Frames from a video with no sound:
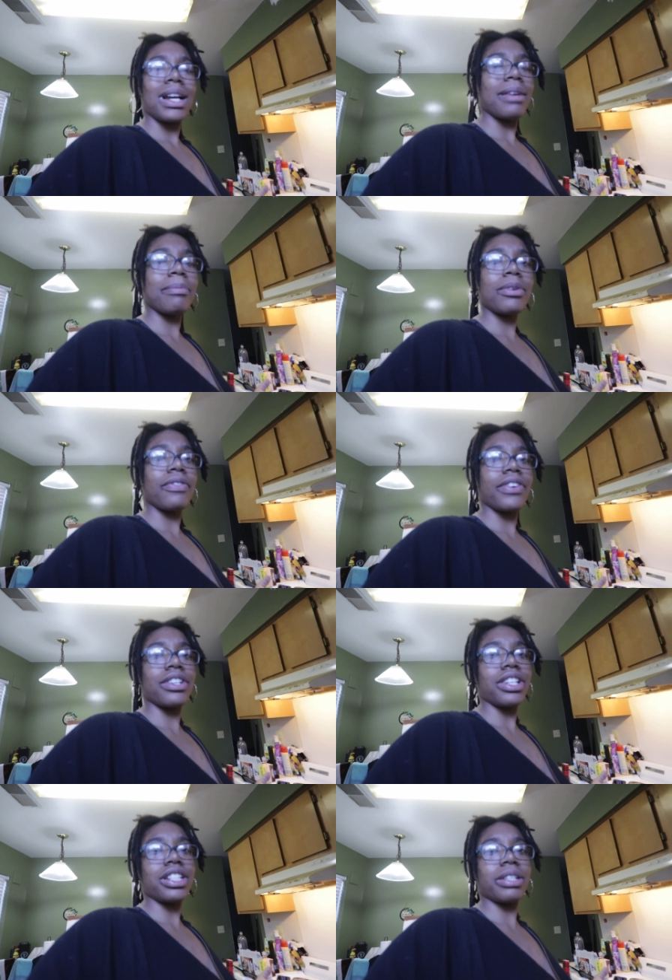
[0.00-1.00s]
I'm more of
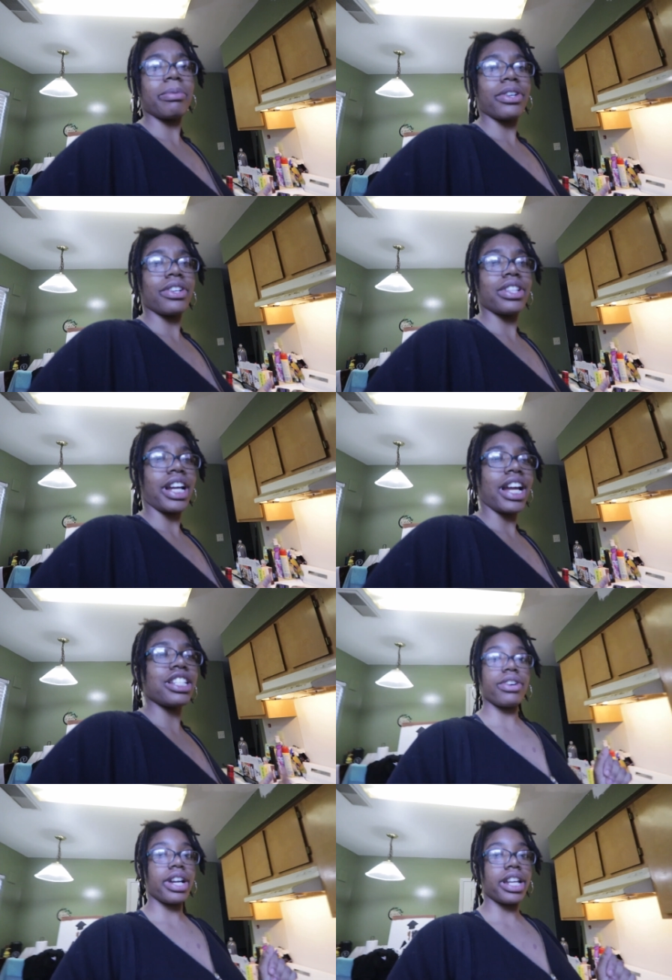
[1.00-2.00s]
a gym girl. Like, I
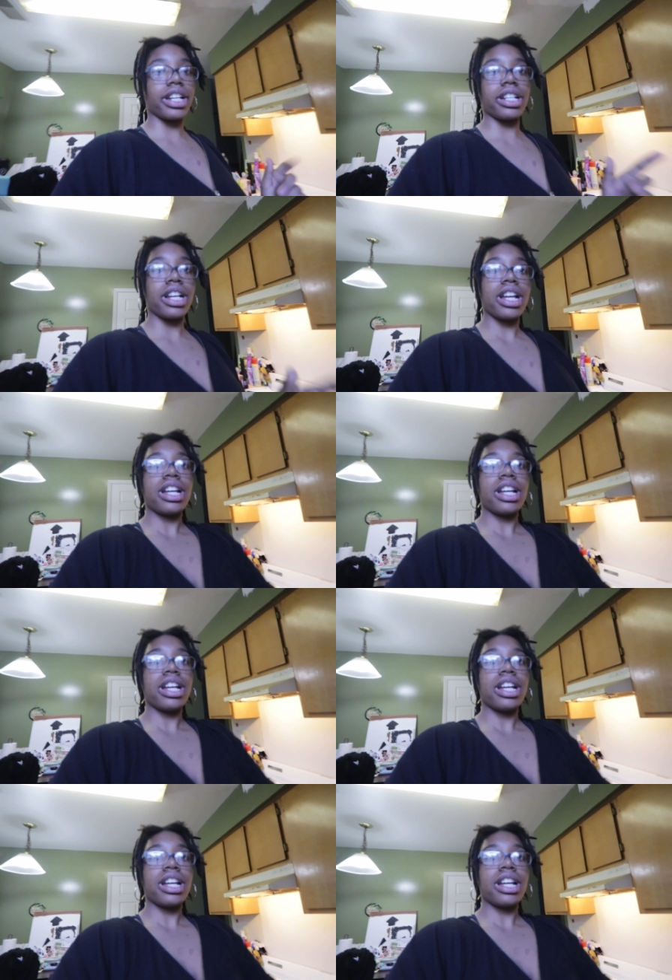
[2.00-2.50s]
just go ahead and